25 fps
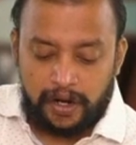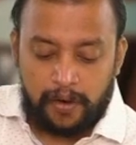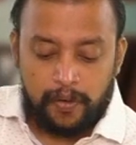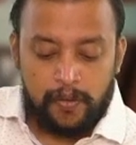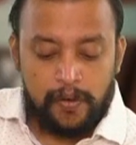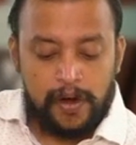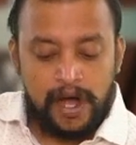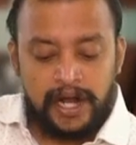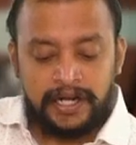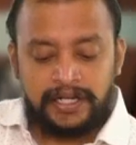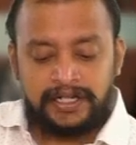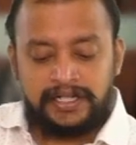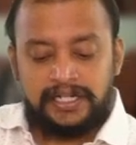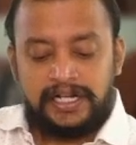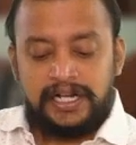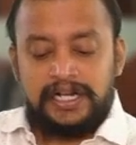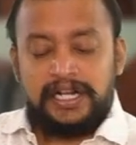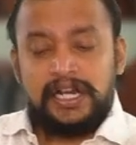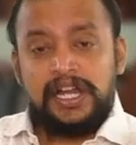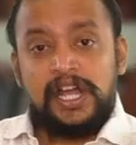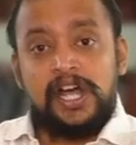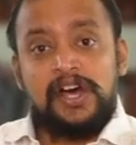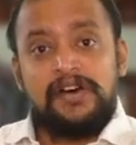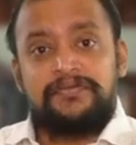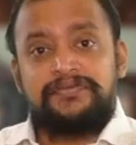
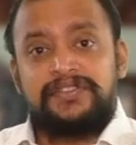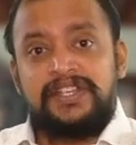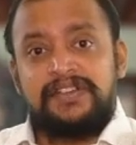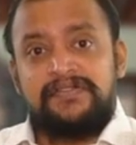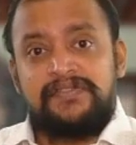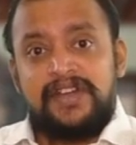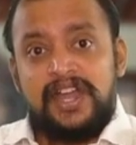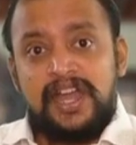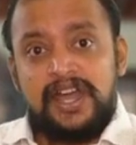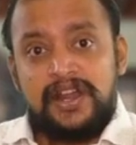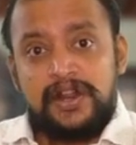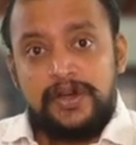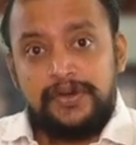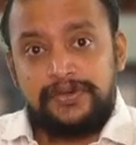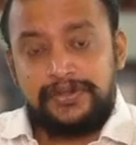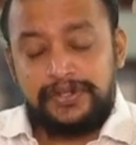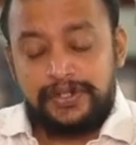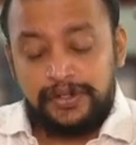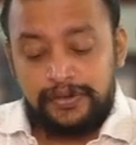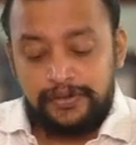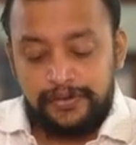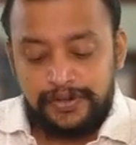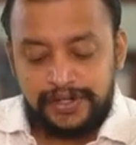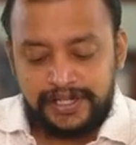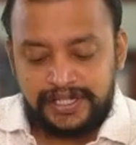quantity of the
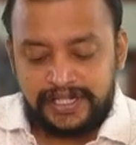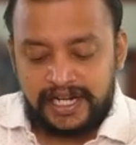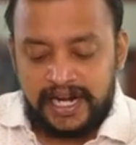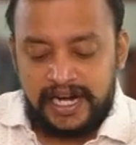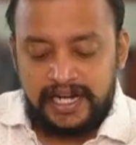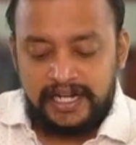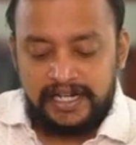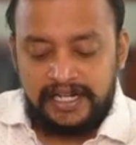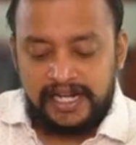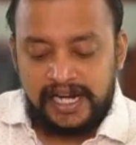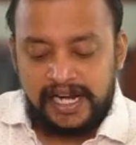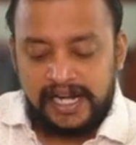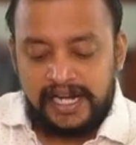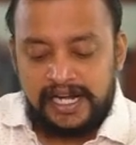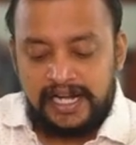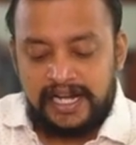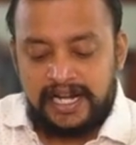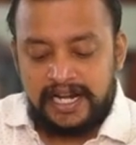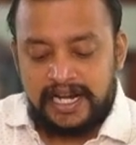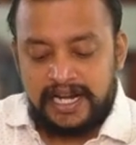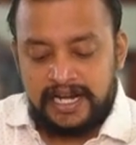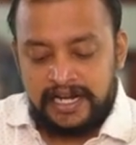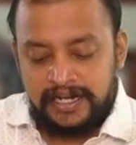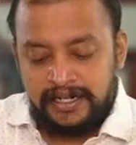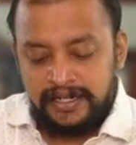warehoused goods
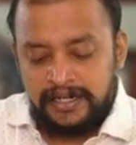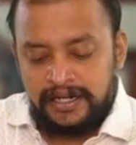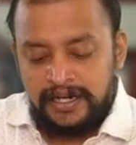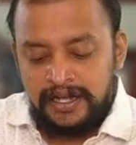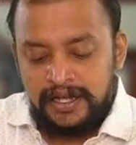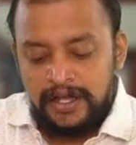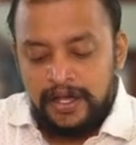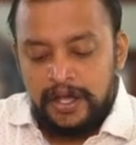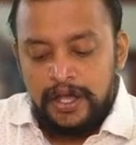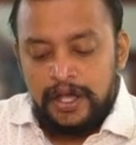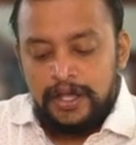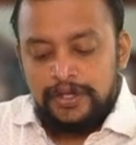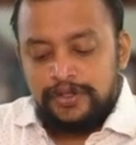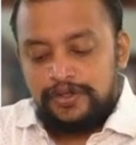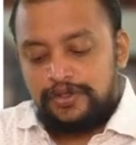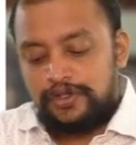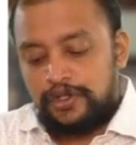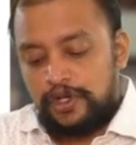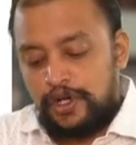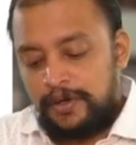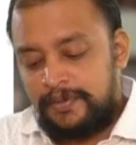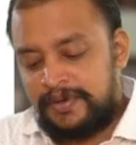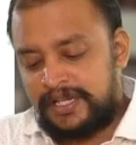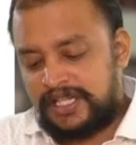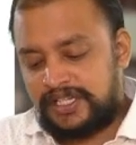contained in
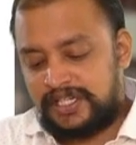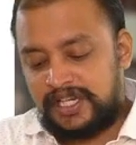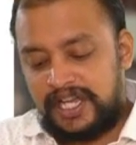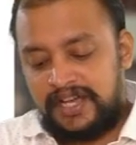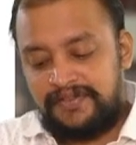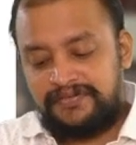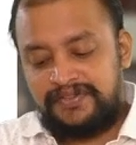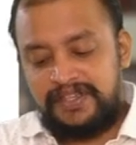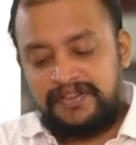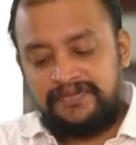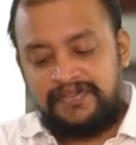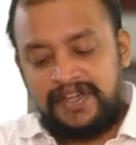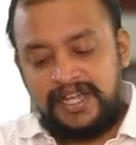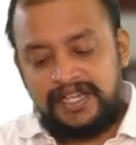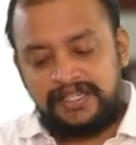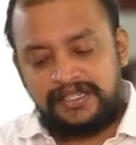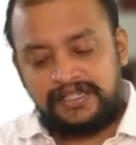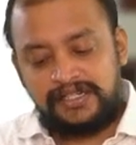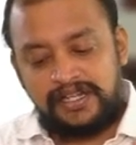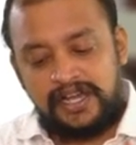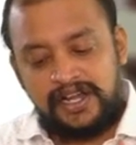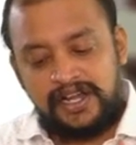so much of the waste or